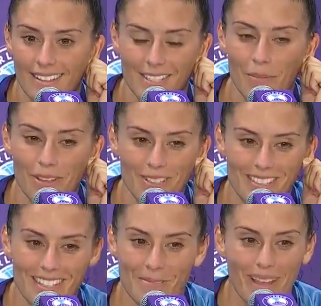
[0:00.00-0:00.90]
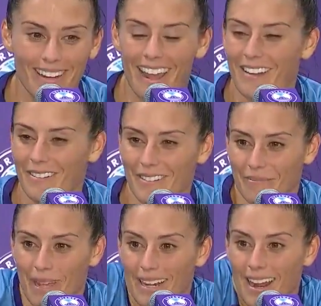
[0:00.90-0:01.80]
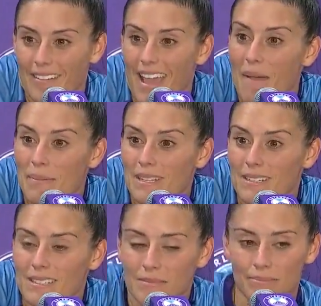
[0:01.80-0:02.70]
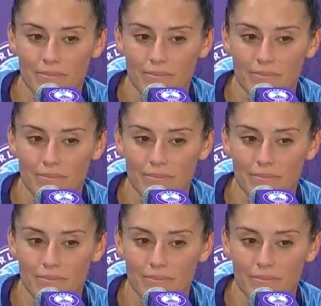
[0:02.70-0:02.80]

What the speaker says: some of those things might not have happened